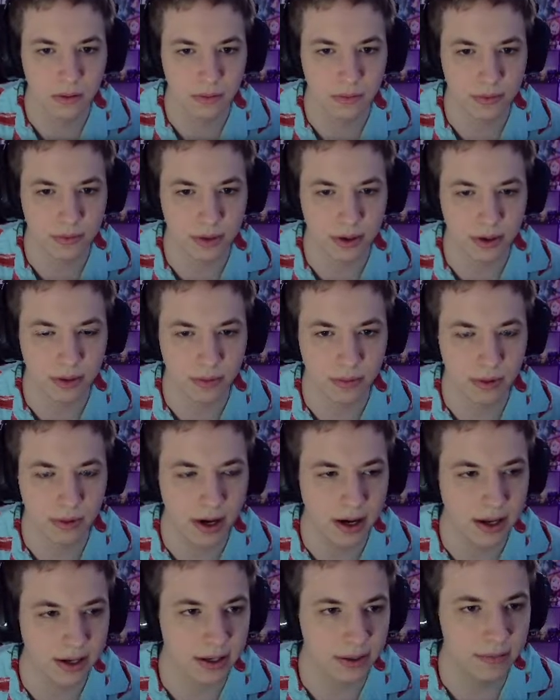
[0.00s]
But
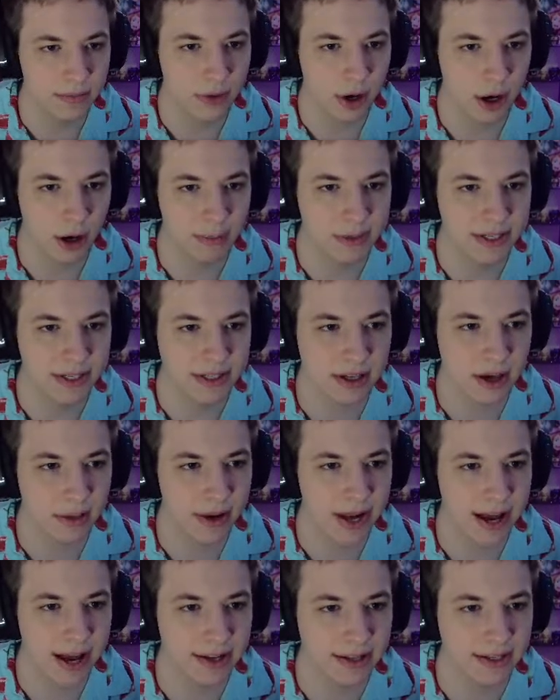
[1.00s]
rock. Harpy's
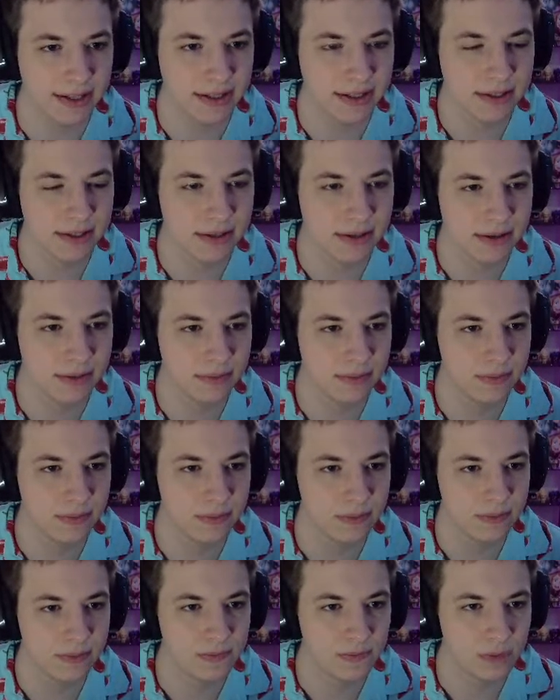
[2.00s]
coming at us.
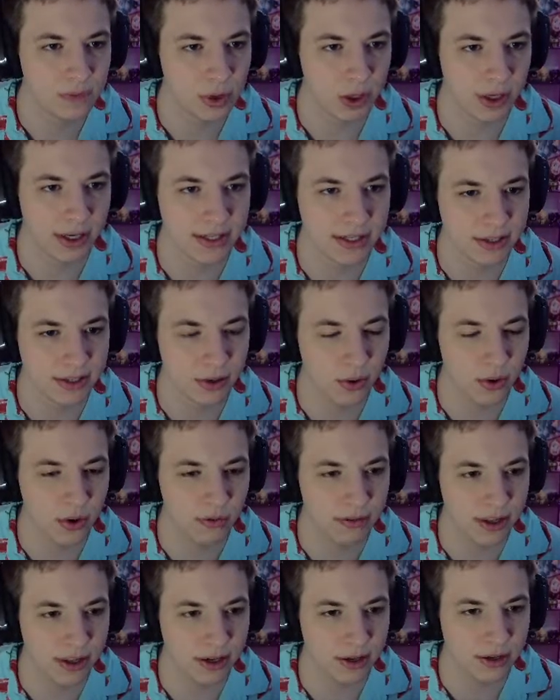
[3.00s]
Argus is going
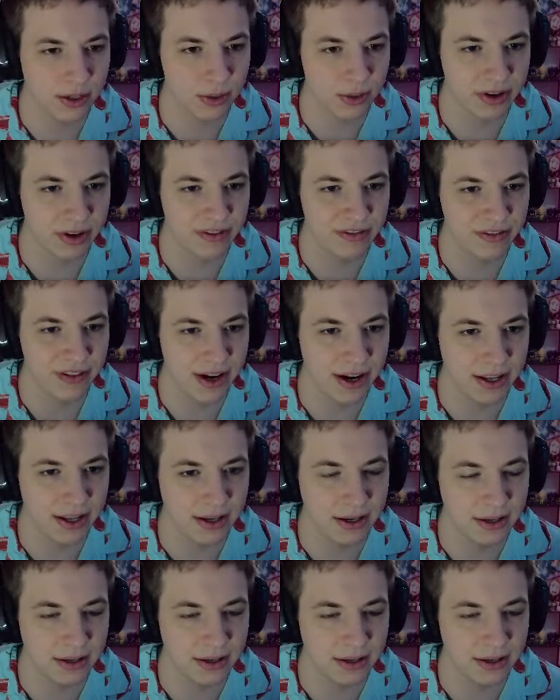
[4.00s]
over there, so we're going to fight it.